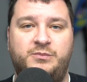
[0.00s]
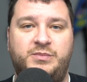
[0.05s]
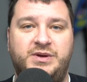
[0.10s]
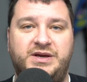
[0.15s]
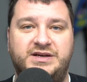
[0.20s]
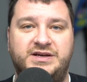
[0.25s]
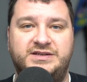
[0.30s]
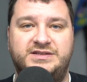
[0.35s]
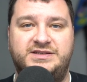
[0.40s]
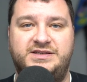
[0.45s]

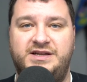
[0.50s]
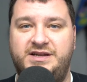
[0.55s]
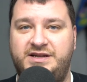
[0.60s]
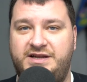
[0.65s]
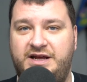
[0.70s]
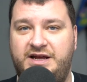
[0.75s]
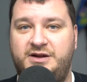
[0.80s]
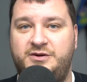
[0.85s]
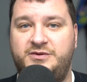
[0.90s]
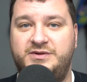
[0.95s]
because
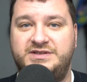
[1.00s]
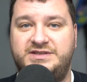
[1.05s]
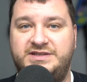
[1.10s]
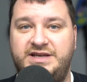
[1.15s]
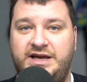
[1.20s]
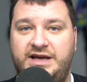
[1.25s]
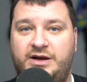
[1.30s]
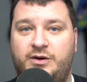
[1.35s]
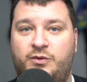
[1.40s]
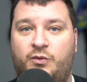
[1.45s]
Nintendo and
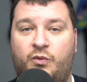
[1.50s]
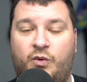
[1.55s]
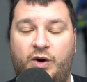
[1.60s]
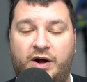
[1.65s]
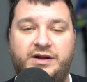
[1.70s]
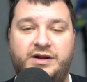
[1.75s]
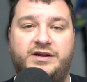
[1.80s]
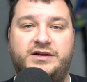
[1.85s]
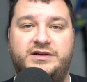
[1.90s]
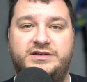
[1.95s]
Sega
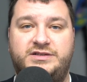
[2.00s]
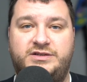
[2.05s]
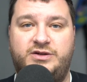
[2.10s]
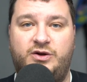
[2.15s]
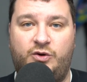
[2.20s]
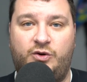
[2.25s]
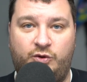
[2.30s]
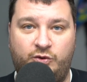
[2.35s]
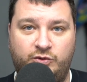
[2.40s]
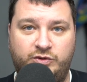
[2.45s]
wanted us
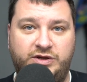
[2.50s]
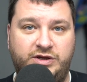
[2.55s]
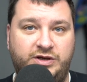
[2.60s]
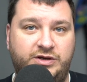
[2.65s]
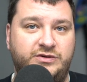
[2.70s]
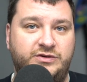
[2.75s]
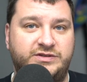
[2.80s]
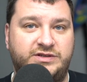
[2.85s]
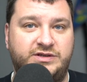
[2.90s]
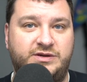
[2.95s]
to only
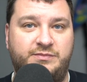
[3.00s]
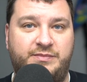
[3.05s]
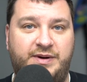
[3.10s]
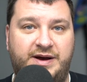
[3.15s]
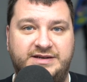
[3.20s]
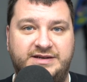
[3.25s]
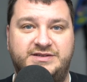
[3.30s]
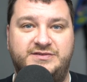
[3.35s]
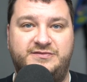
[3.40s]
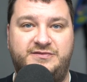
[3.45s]
use
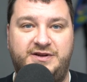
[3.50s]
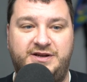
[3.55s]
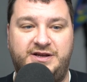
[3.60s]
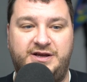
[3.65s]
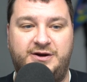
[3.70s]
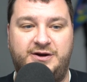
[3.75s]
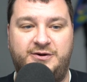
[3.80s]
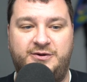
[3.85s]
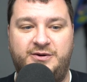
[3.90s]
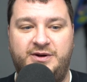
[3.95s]
composite
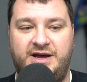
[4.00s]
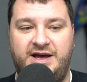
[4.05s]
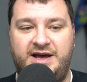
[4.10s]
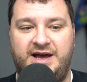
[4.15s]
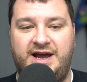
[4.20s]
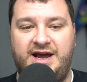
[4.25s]
video,